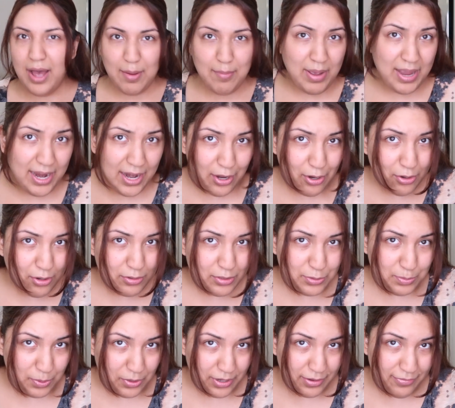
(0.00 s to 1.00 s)
my hair grows
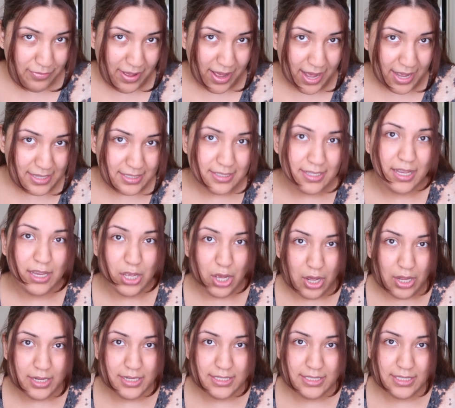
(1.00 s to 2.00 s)
pretty fast, like
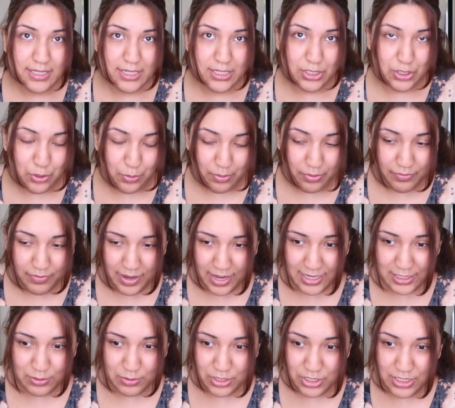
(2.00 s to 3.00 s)
honestly super
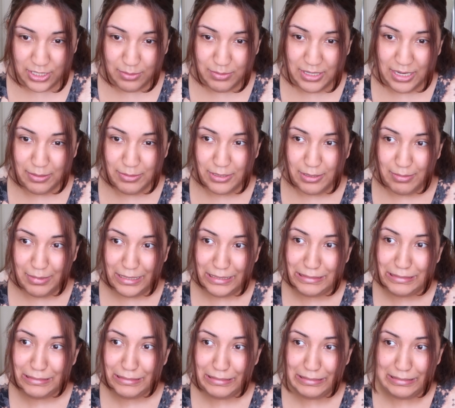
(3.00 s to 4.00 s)
fast, which sometimes I'm
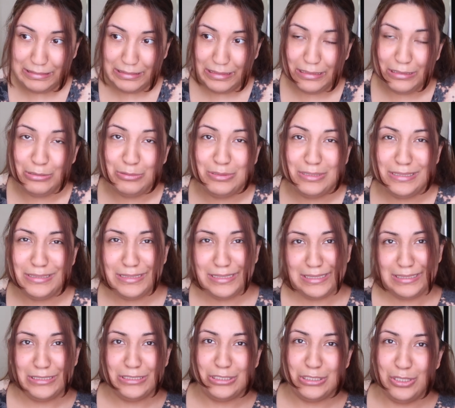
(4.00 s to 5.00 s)
like, can you
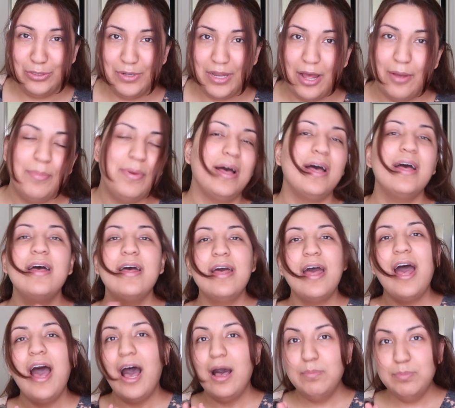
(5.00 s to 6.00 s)
like slow down? But
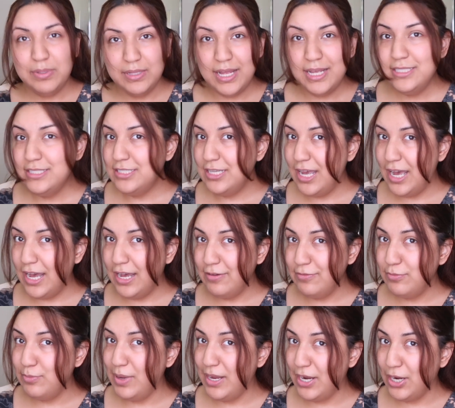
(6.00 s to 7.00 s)
I'm blessed to
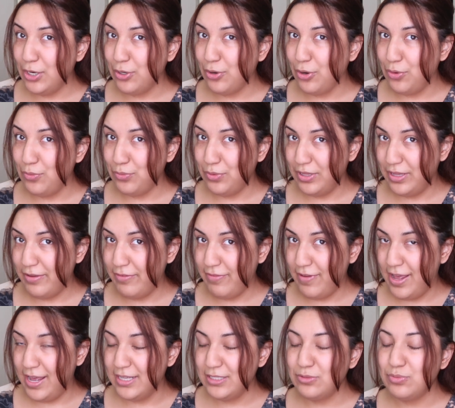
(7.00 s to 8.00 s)
have my hair grow really
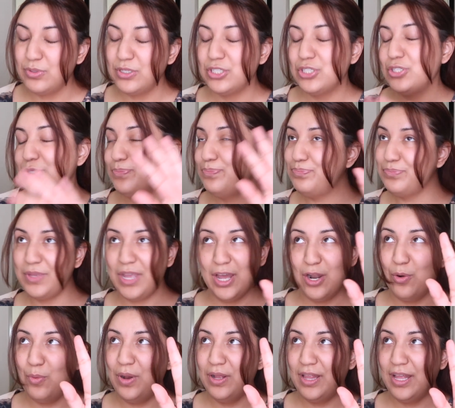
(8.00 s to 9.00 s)
fast, which I
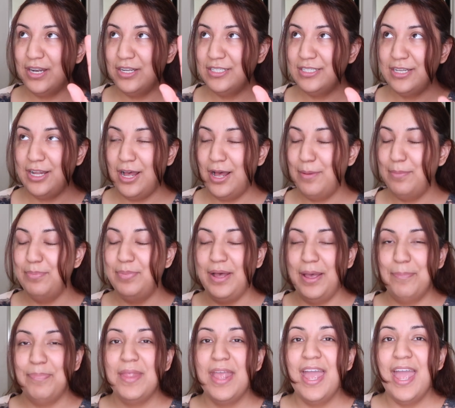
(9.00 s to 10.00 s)
don't want that to stop. But